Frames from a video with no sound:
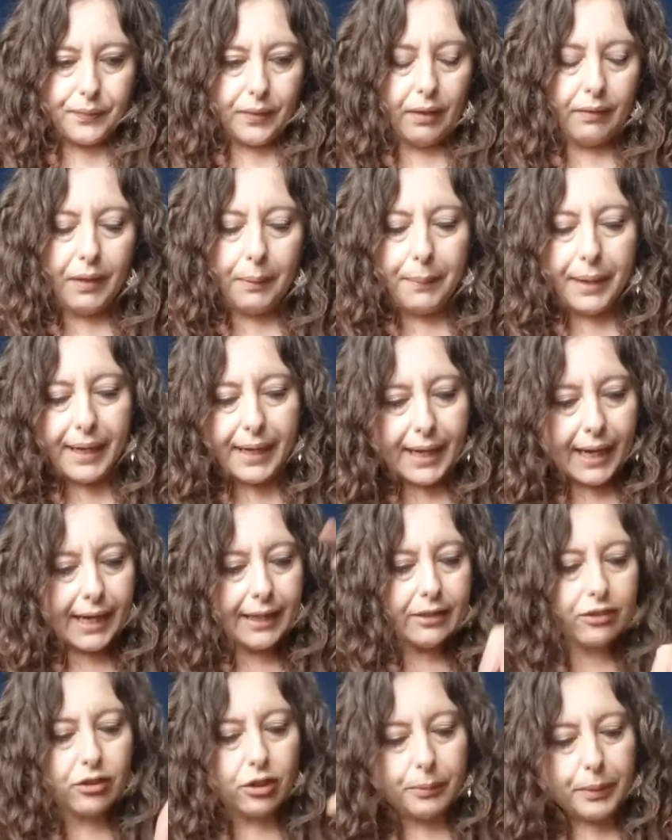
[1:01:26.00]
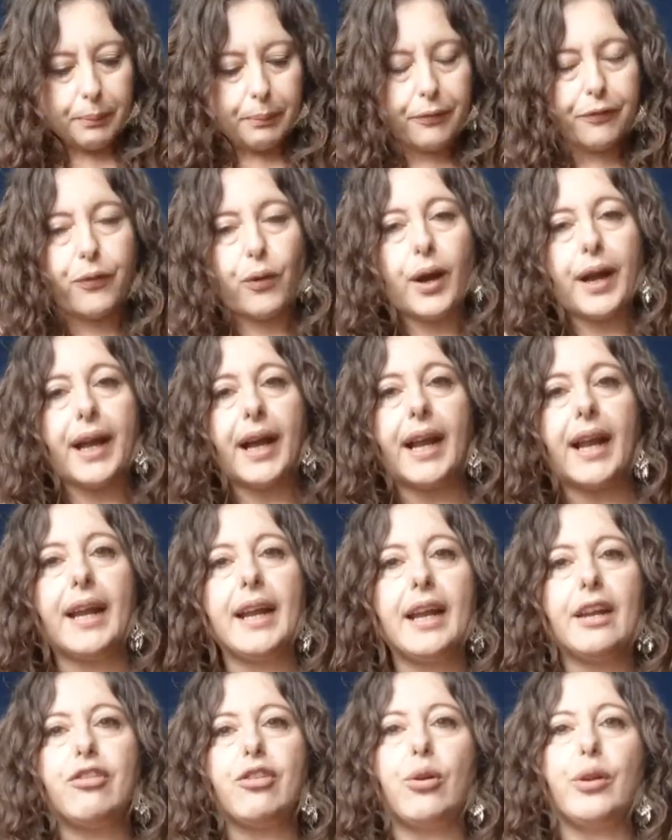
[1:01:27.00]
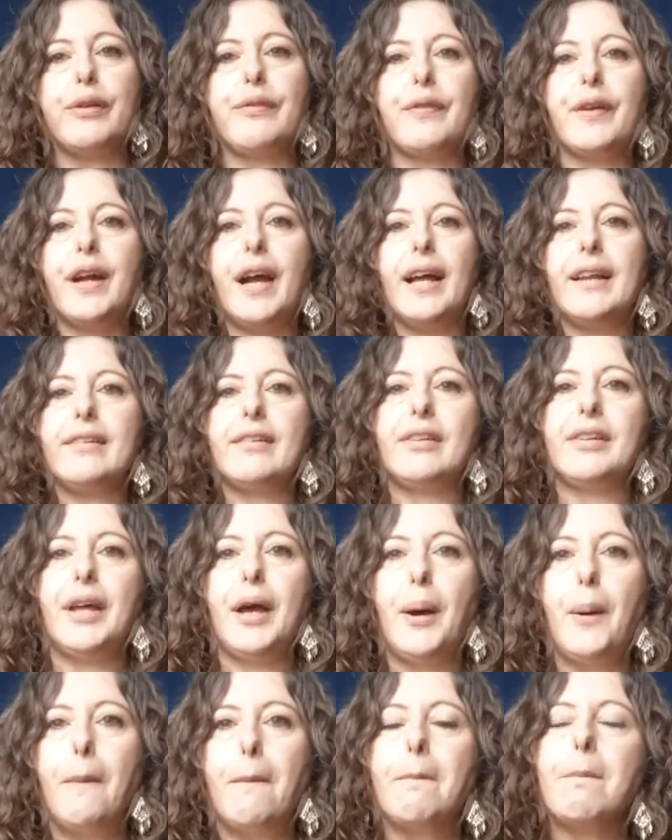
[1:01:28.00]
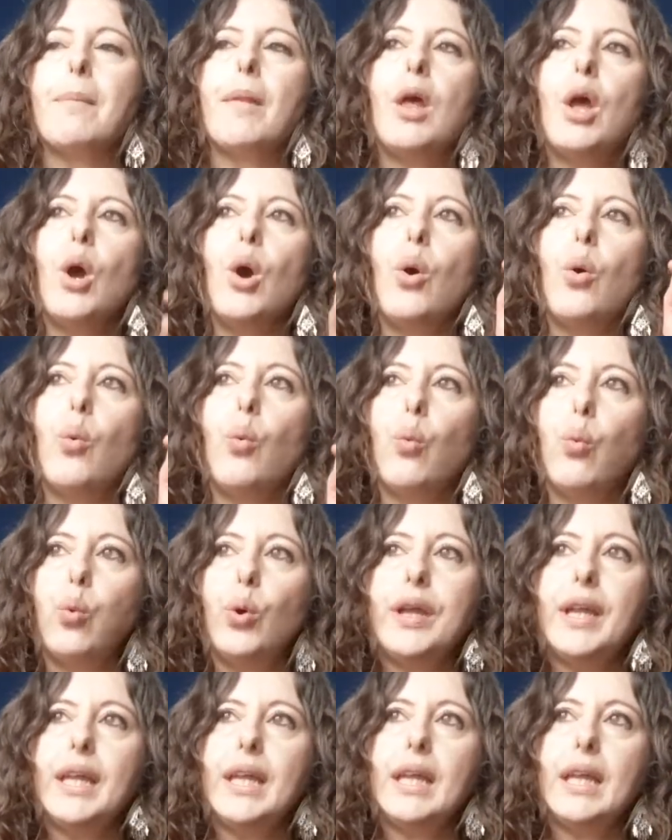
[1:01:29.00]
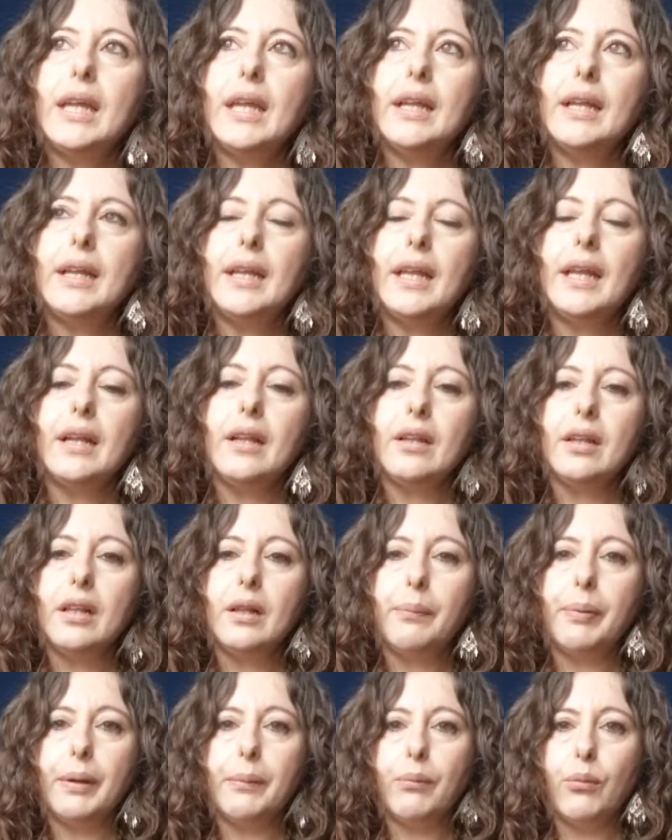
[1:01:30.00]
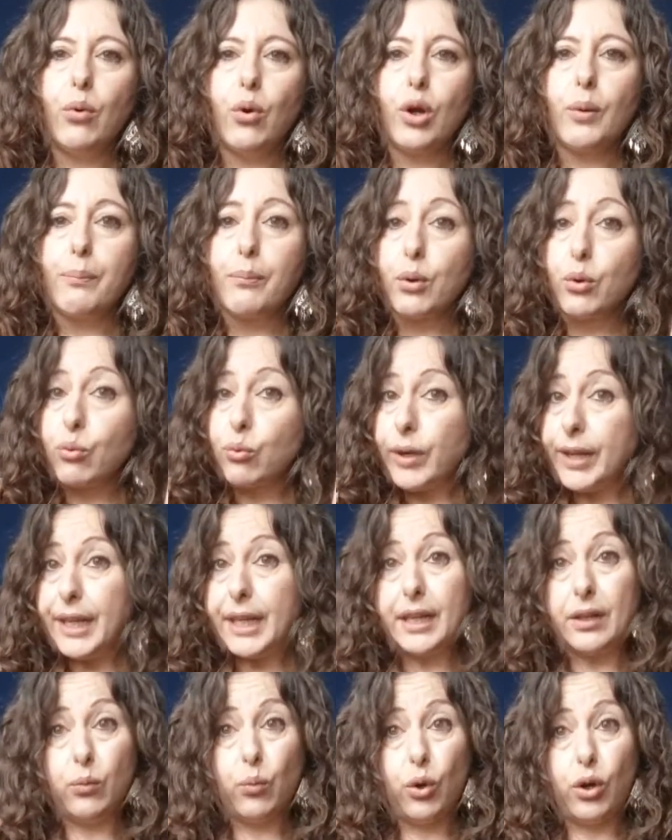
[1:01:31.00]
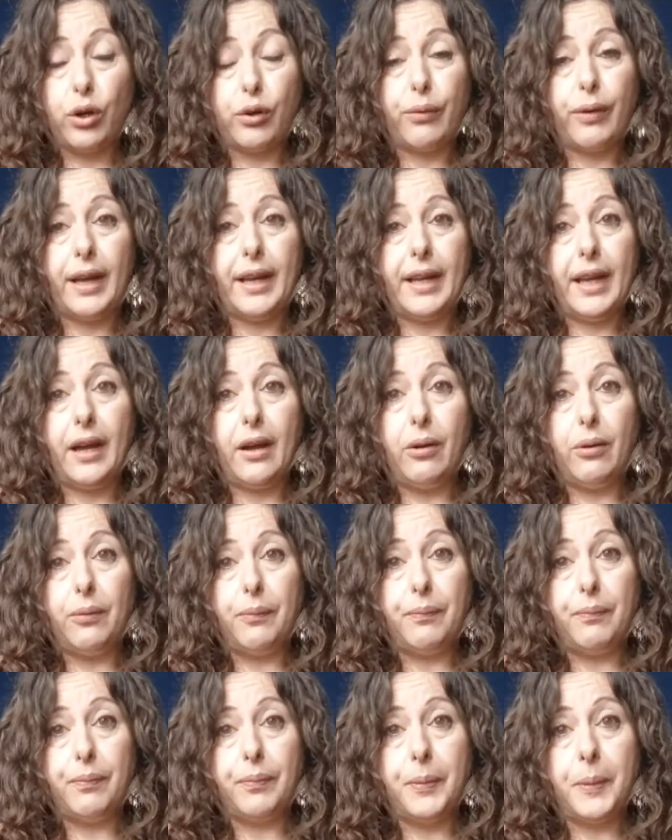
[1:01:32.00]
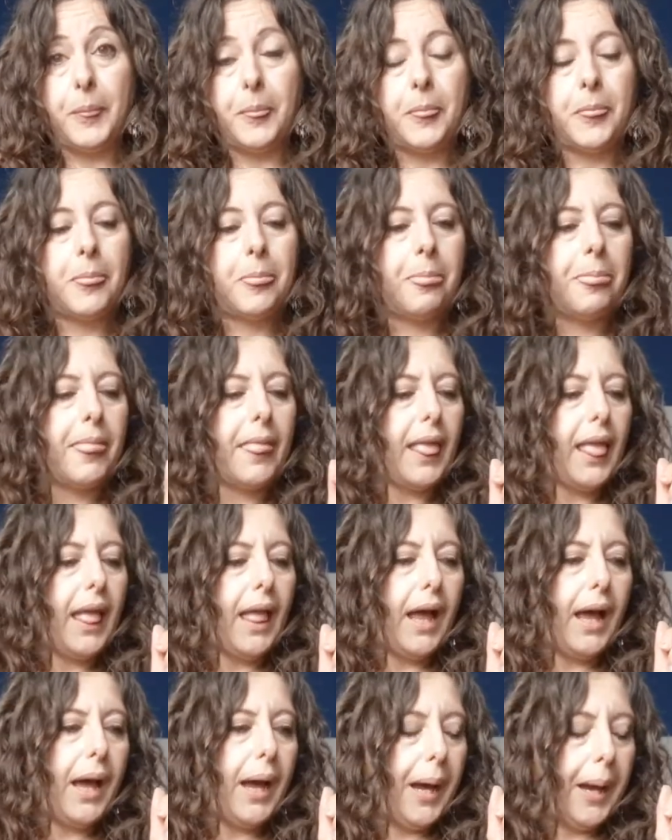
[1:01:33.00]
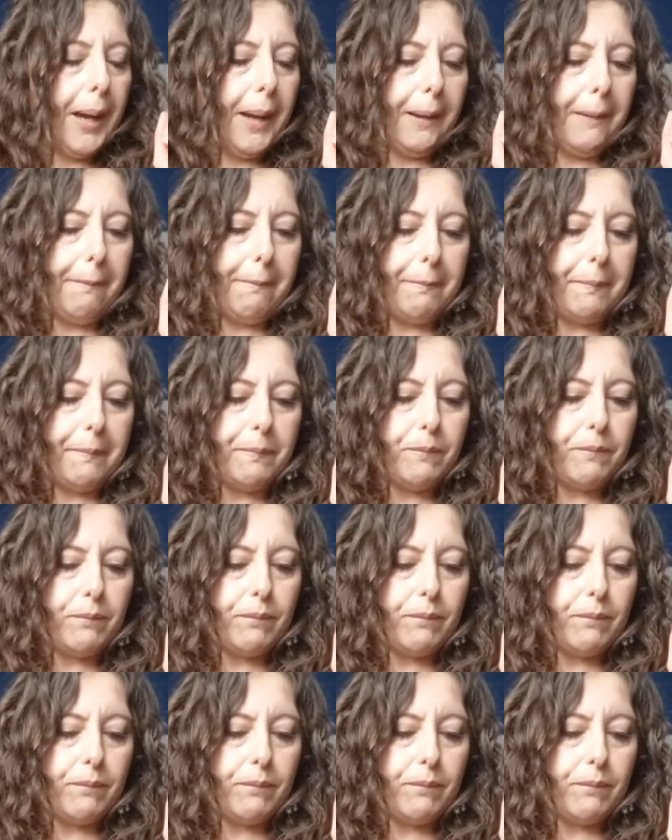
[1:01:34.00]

that my guides told me before I got on, I totally forgot until now. We need a little bit more meridian work right now. Um,